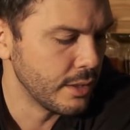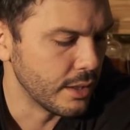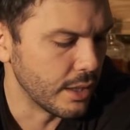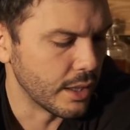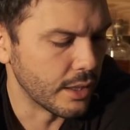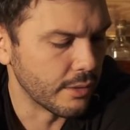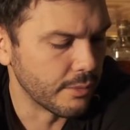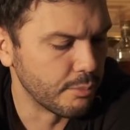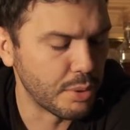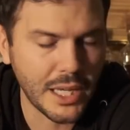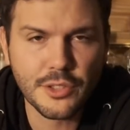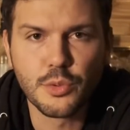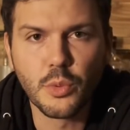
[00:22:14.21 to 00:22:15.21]

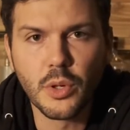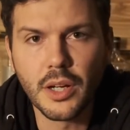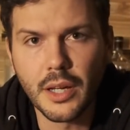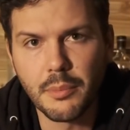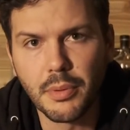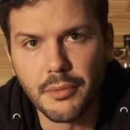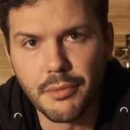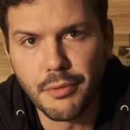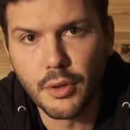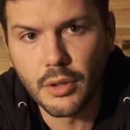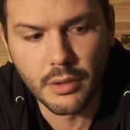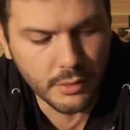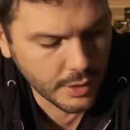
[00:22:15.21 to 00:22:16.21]
Batch 1 I
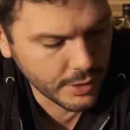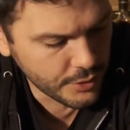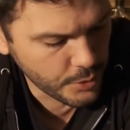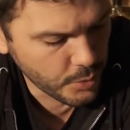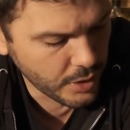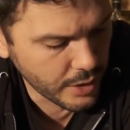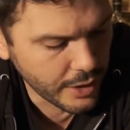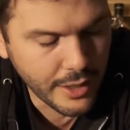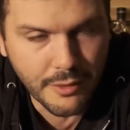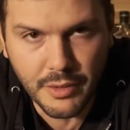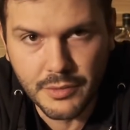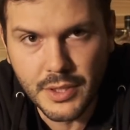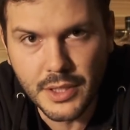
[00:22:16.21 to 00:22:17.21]
prefer. That's the one I
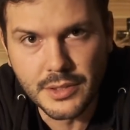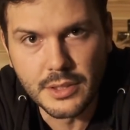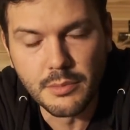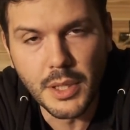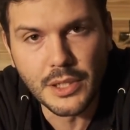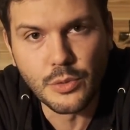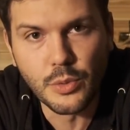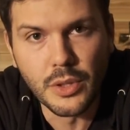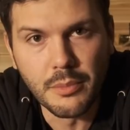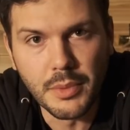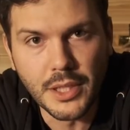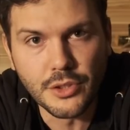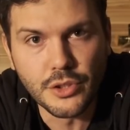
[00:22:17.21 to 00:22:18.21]
have. I've tasted batch 1
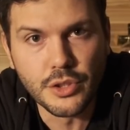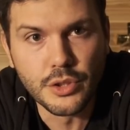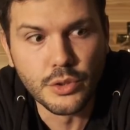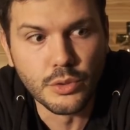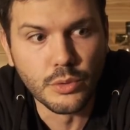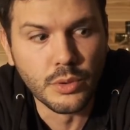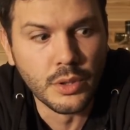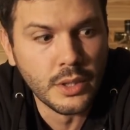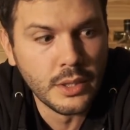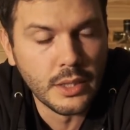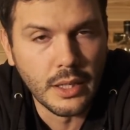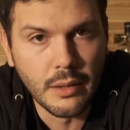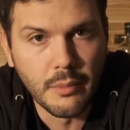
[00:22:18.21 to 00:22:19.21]
and batch 2.
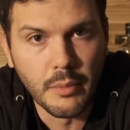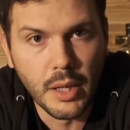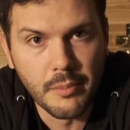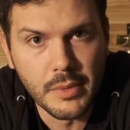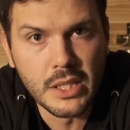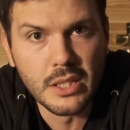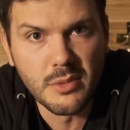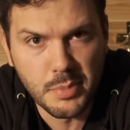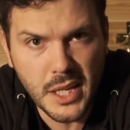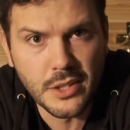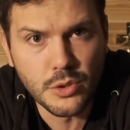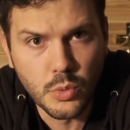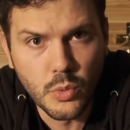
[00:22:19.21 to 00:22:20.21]
I'm into
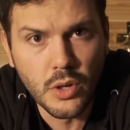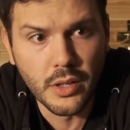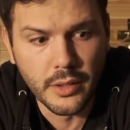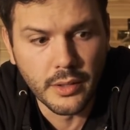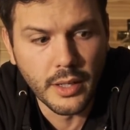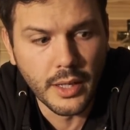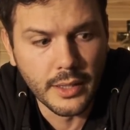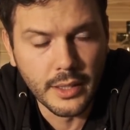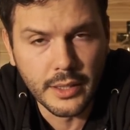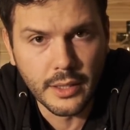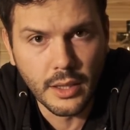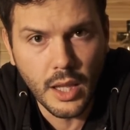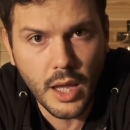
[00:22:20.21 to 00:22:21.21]
batch 1. I
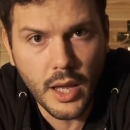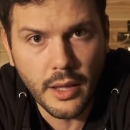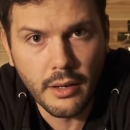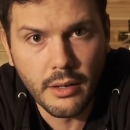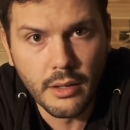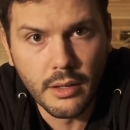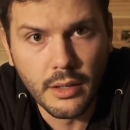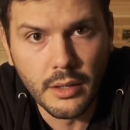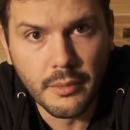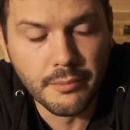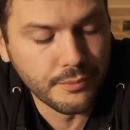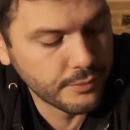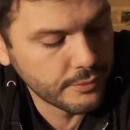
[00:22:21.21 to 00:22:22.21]
like it a lot.
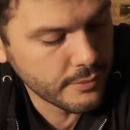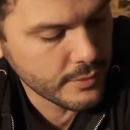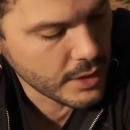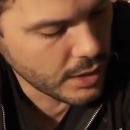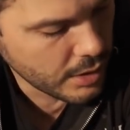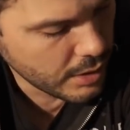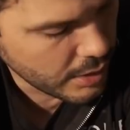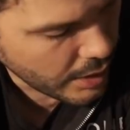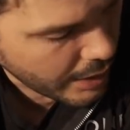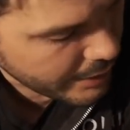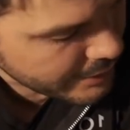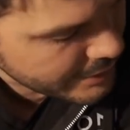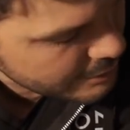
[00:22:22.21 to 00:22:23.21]

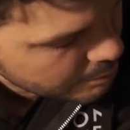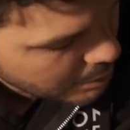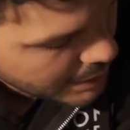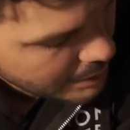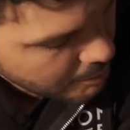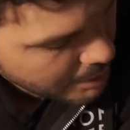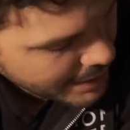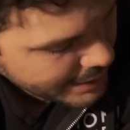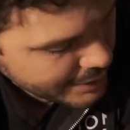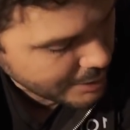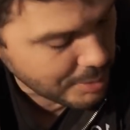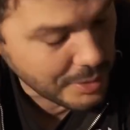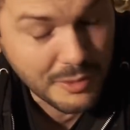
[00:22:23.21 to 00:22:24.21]
I didn't buy a
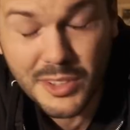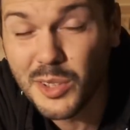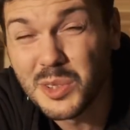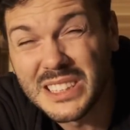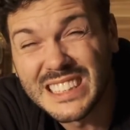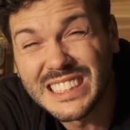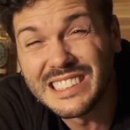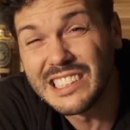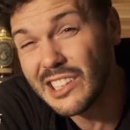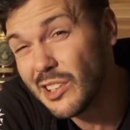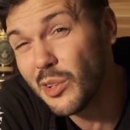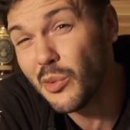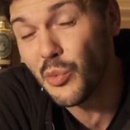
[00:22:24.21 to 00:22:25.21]
backup, even though it's
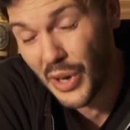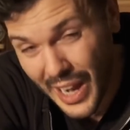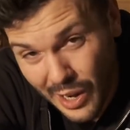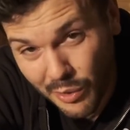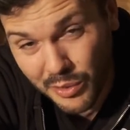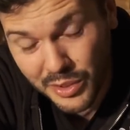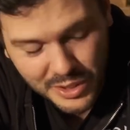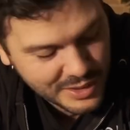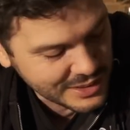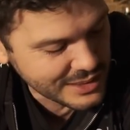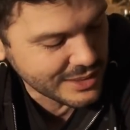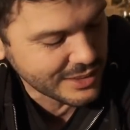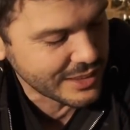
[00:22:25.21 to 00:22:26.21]
still around. You
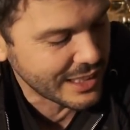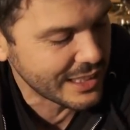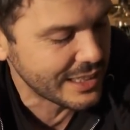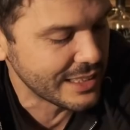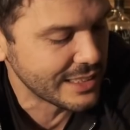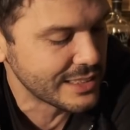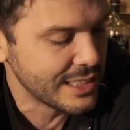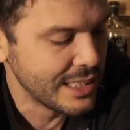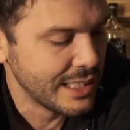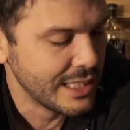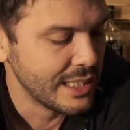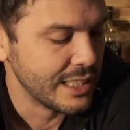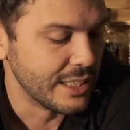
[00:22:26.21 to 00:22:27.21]
can still get this.
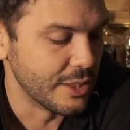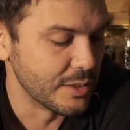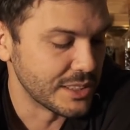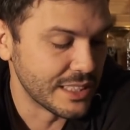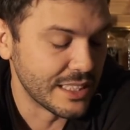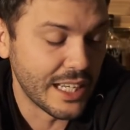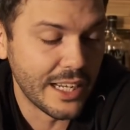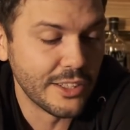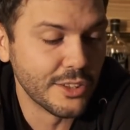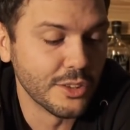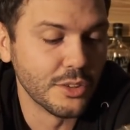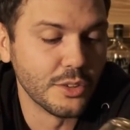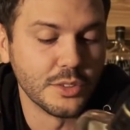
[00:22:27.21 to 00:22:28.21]
It's a
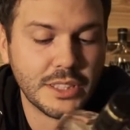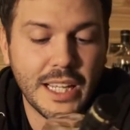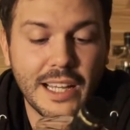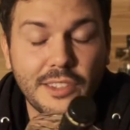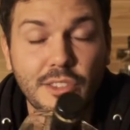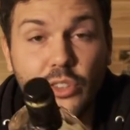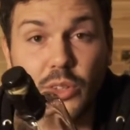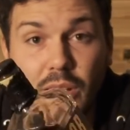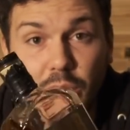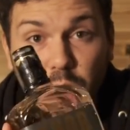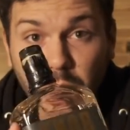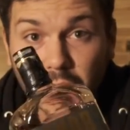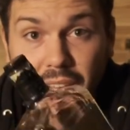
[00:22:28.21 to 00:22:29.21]
9-year-old cask
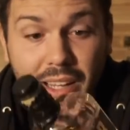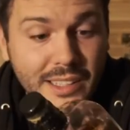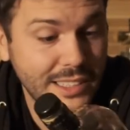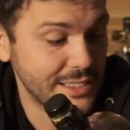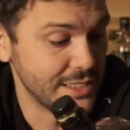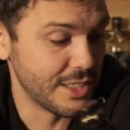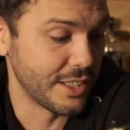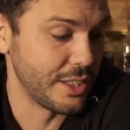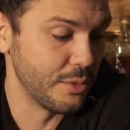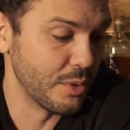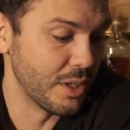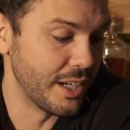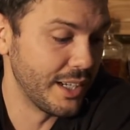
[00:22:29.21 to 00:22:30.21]
strength rye, Kentucky
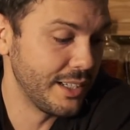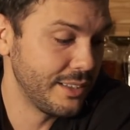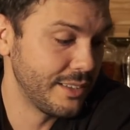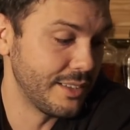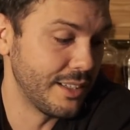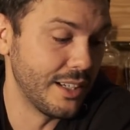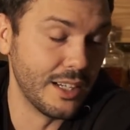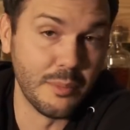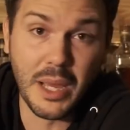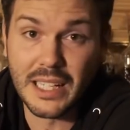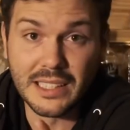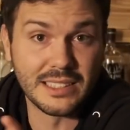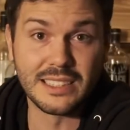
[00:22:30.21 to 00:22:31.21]
rye,
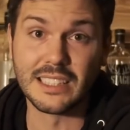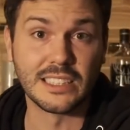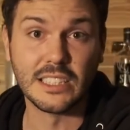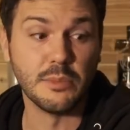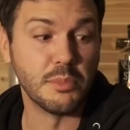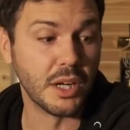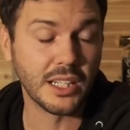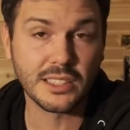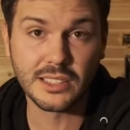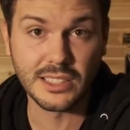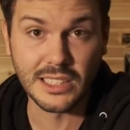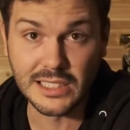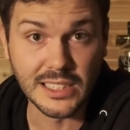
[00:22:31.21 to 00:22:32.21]
at $60,
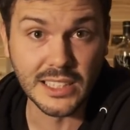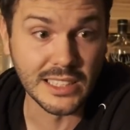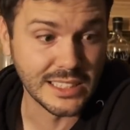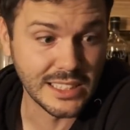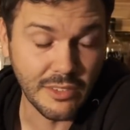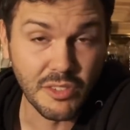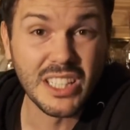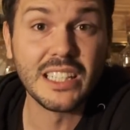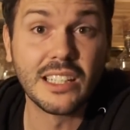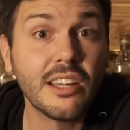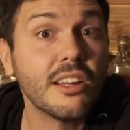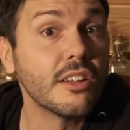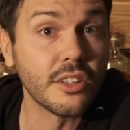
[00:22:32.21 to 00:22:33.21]
60 to 70,
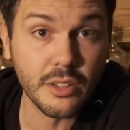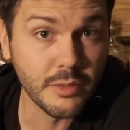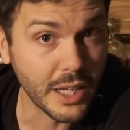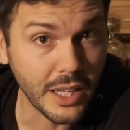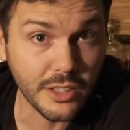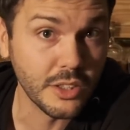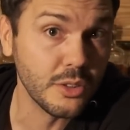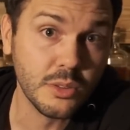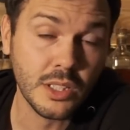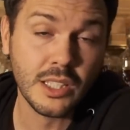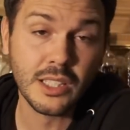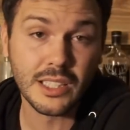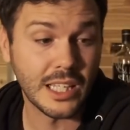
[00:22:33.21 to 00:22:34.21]
killer value.
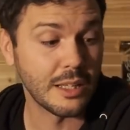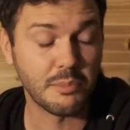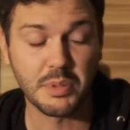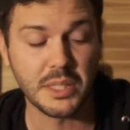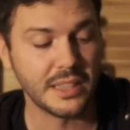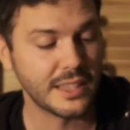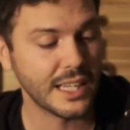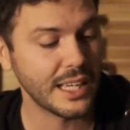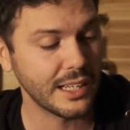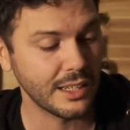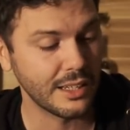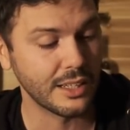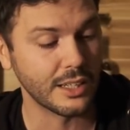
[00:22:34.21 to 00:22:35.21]
Can't beat
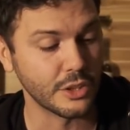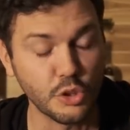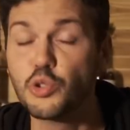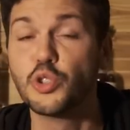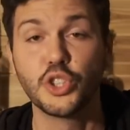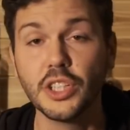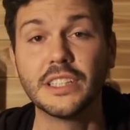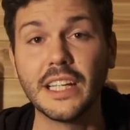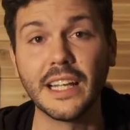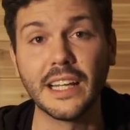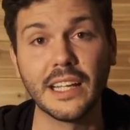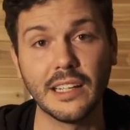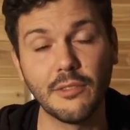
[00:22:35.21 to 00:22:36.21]
that. You should
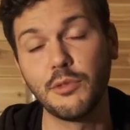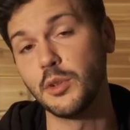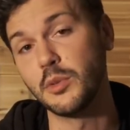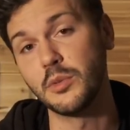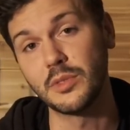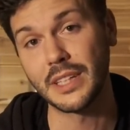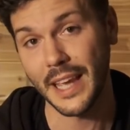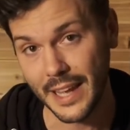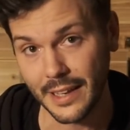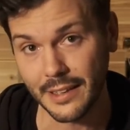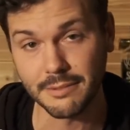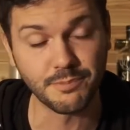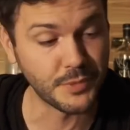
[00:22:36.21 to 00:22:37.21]
get it if you
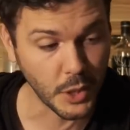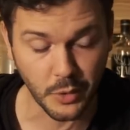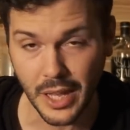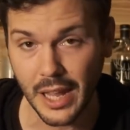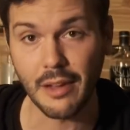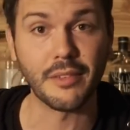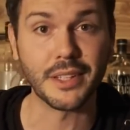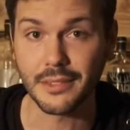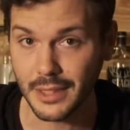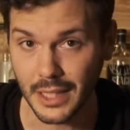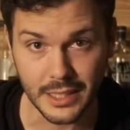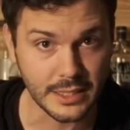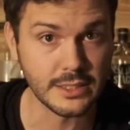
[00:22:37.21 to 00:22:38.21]
can. Don't have
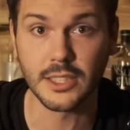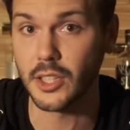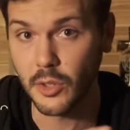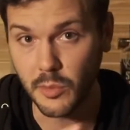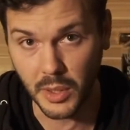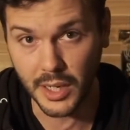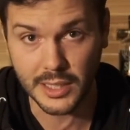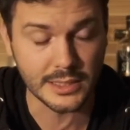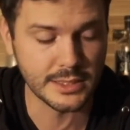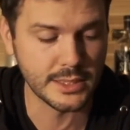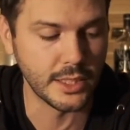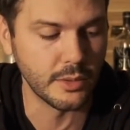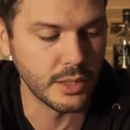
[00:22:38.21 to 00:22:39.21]
it, like Kentucky rye,
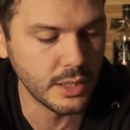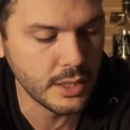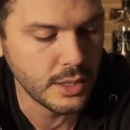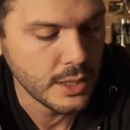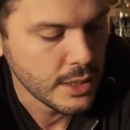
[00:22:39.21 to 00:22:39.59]
etc.